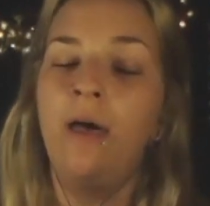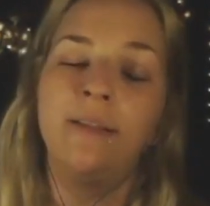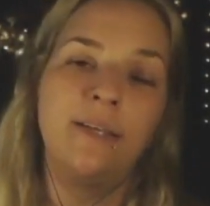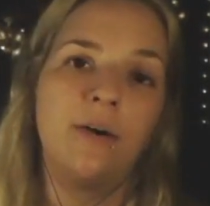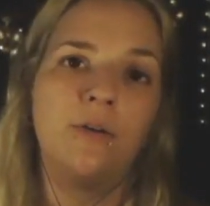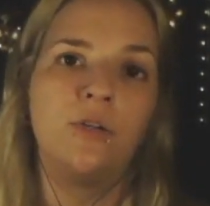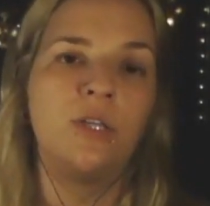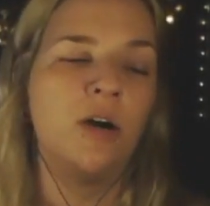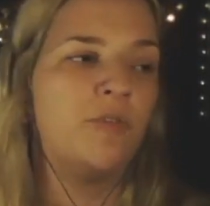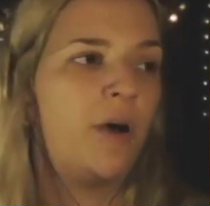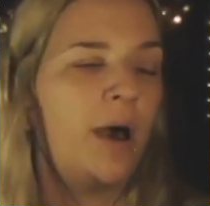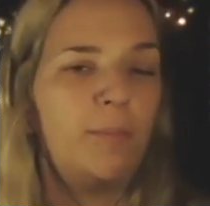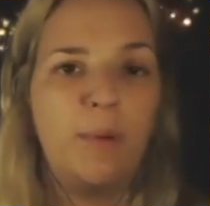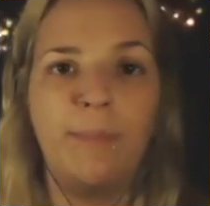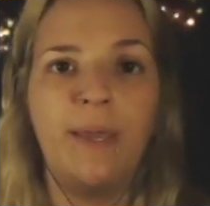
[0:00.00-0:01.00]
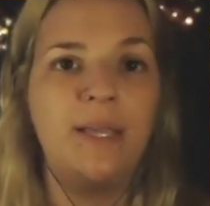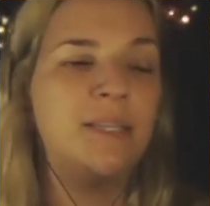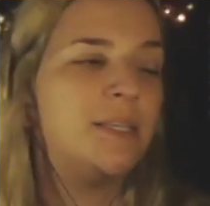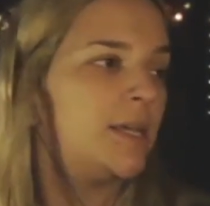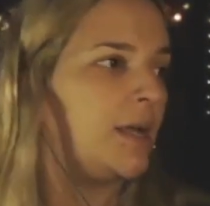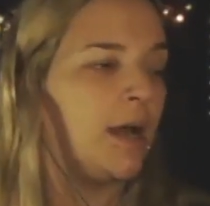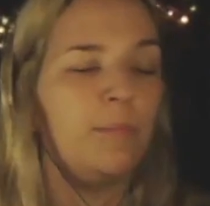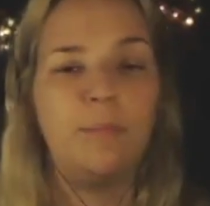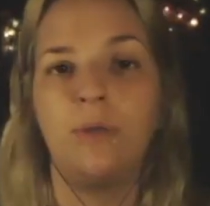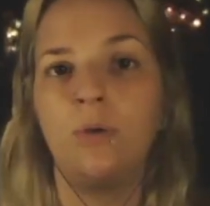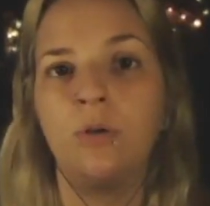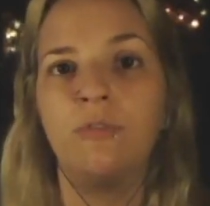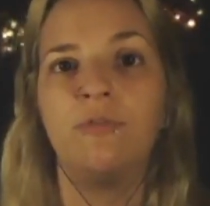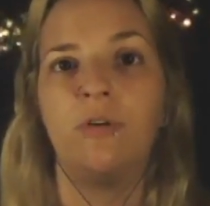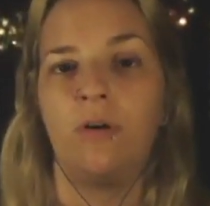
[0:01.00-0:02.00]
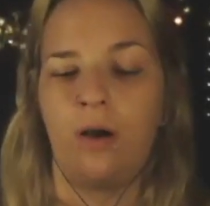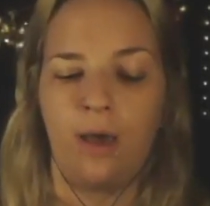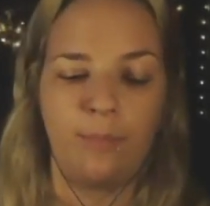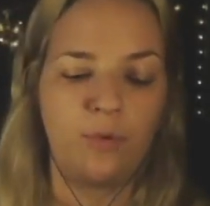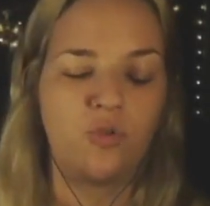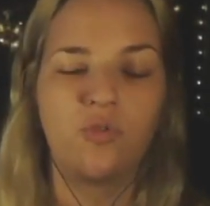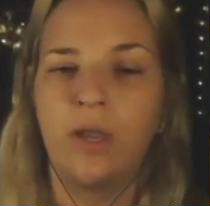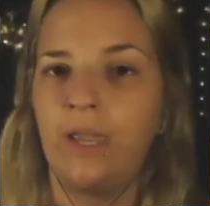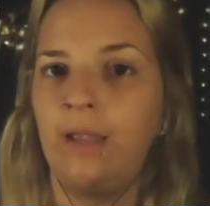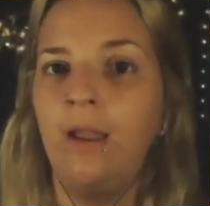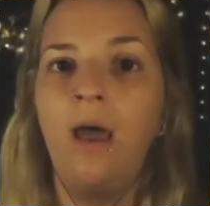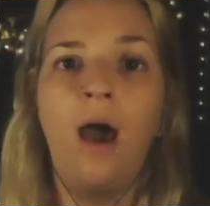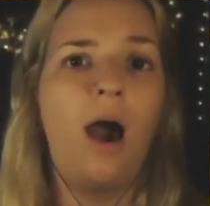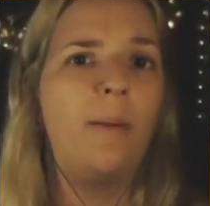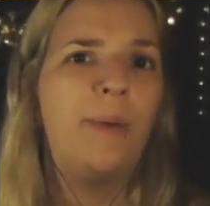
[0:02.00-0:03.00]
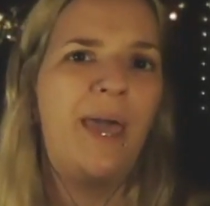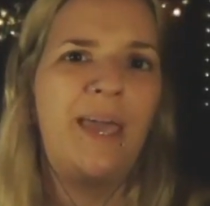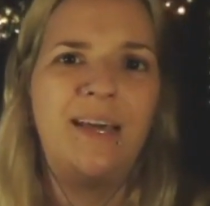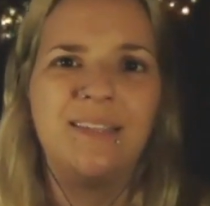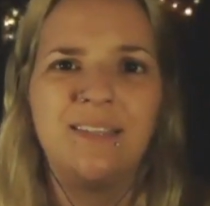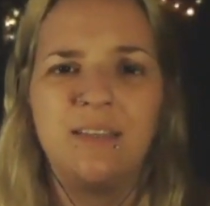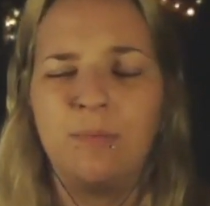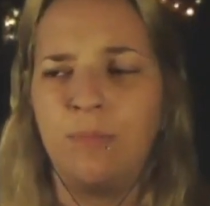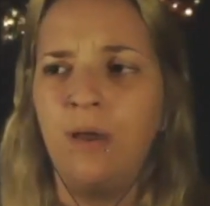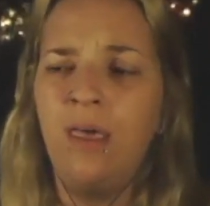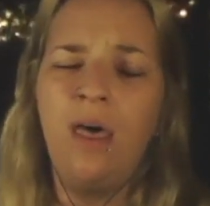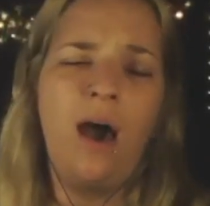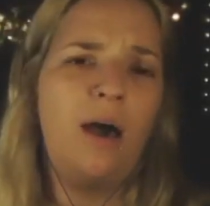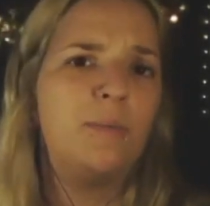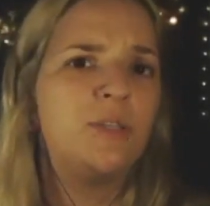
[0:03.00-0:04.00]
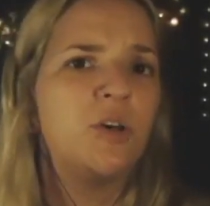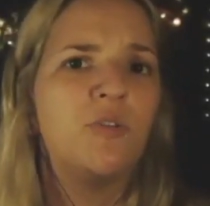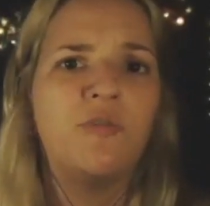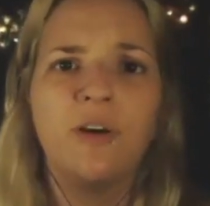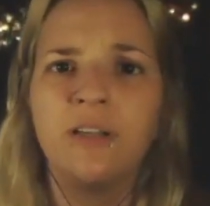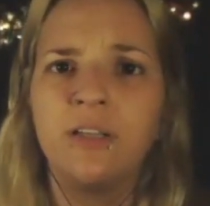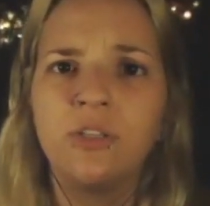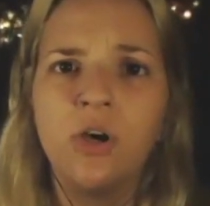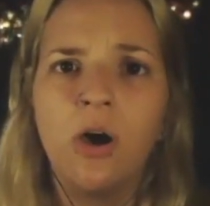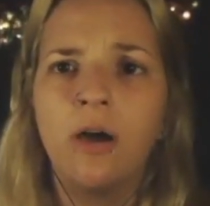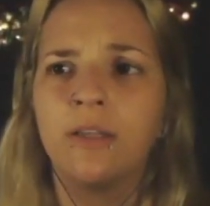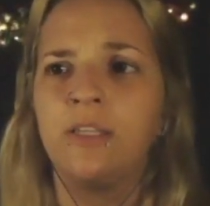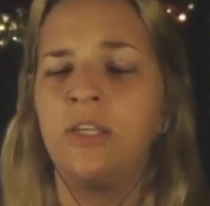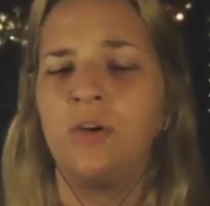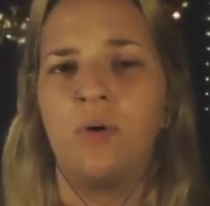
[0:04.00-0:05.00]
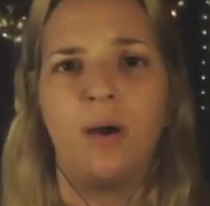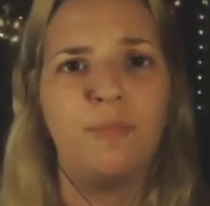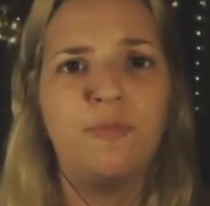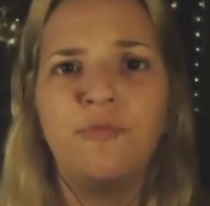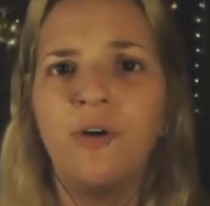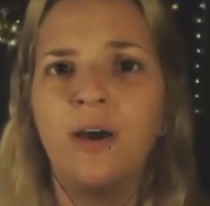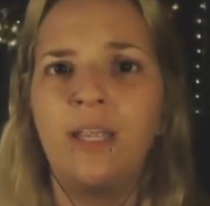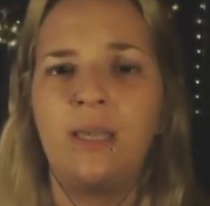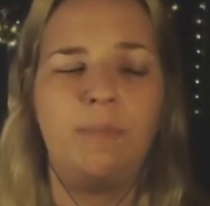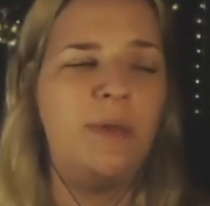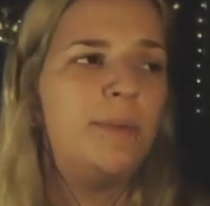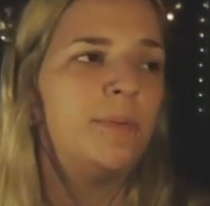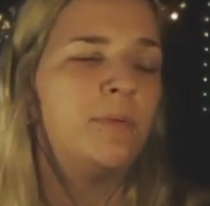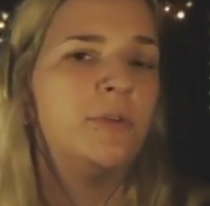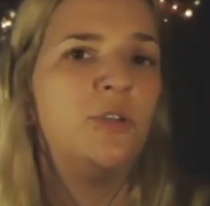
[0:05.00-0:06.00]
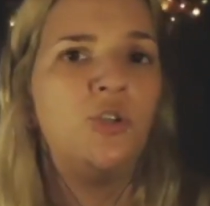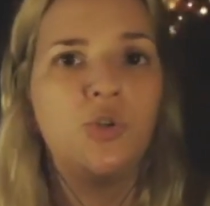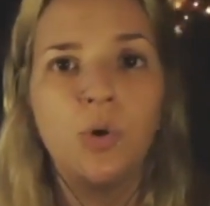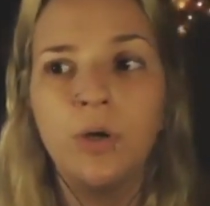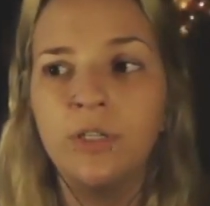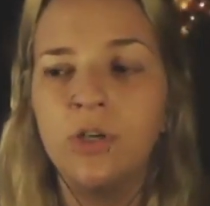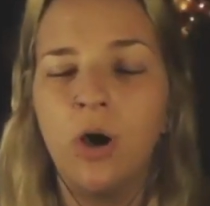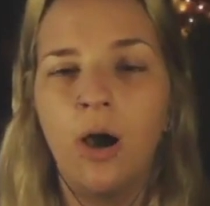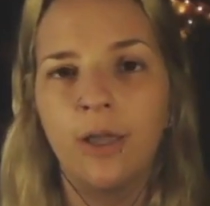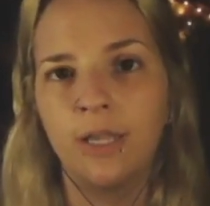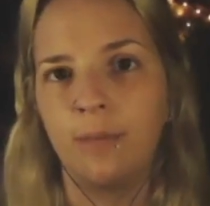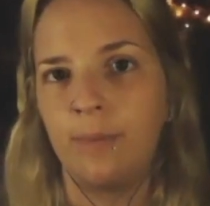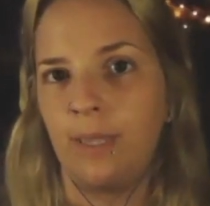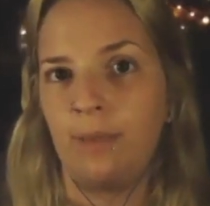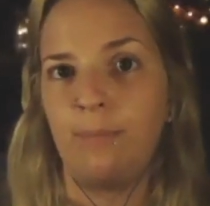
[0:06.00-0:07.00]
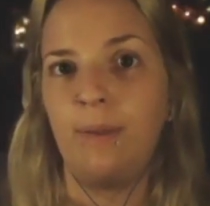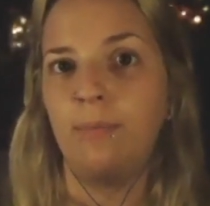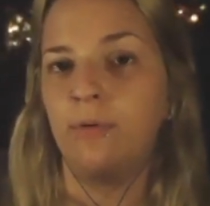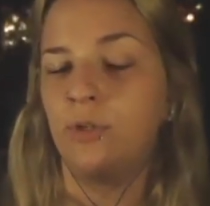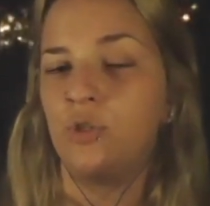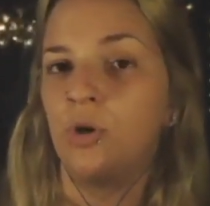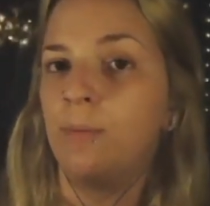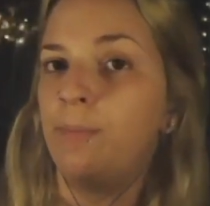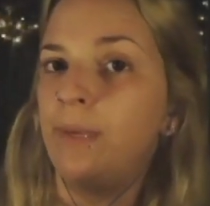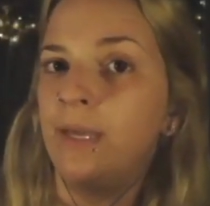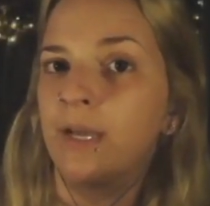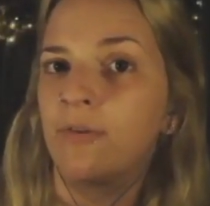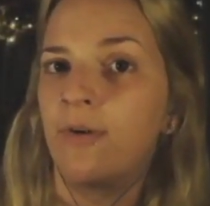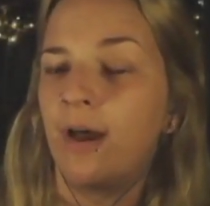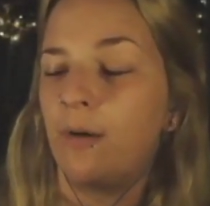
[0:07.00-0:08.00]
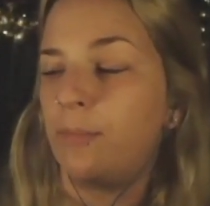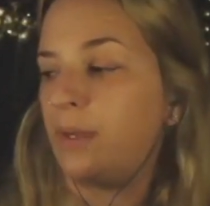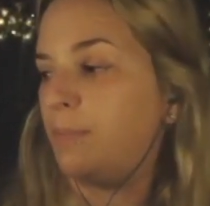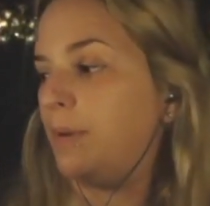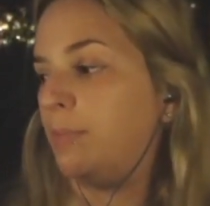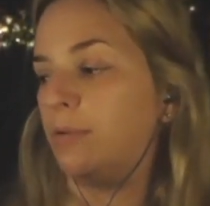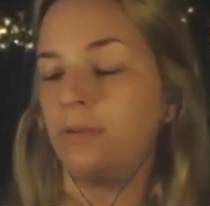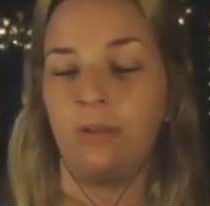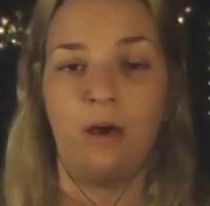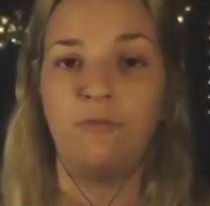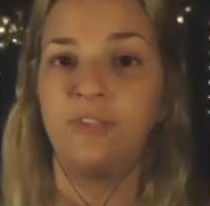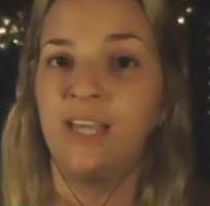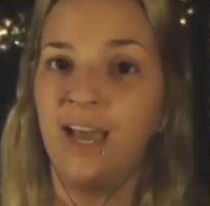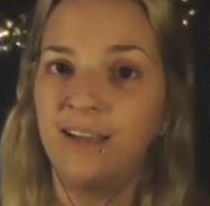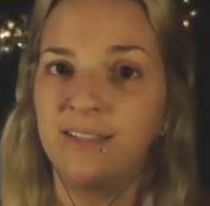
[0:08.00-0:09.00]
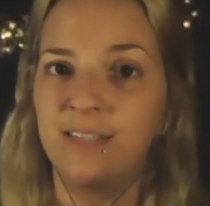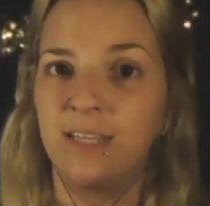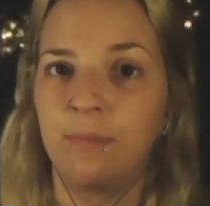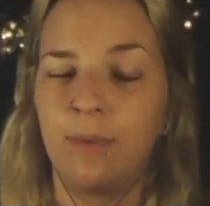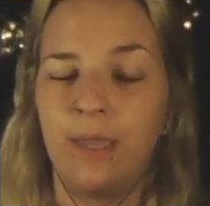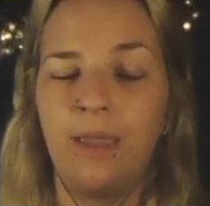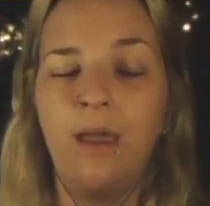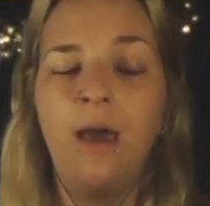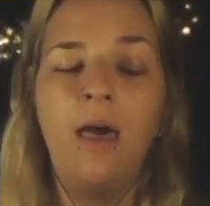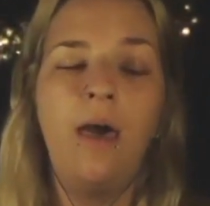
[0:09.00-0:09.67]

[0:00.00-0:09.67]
Tell yourself, I'm amazing, I'm beautiful, I'm great, I'm handsome, I'm so fun to talk to, I'm funny, people enjoy talking to me, people enjoy being around me, people love texting me.